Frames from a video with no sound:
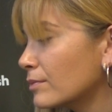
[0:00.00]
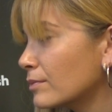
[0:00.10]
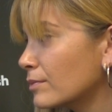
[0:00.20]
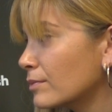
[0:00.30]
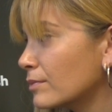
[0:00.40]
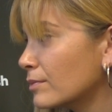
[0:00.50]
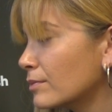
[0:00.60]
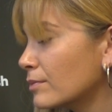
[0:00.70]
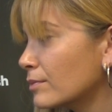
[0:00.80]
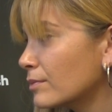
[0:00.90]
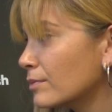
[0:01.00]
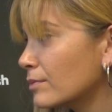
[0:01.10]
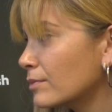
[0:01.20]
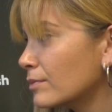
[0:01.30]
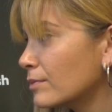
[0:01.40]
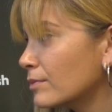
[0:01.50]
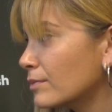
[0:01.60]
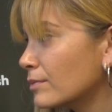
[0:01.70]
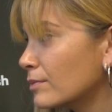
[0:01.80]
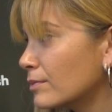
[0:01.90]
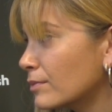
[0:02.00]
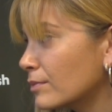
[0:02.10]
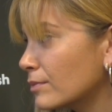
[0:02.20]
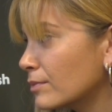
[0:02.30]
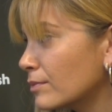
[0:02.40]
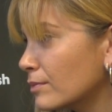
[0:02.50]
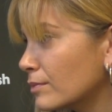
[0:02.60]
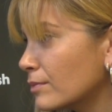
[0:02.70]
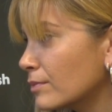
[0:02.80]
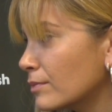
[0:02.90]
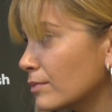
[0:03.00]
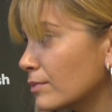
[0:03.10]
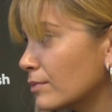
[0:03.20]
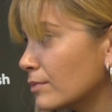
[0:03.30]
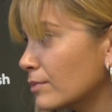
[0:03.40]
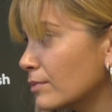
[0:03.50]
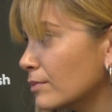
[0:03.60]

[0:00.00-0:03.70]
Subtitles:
[no speech]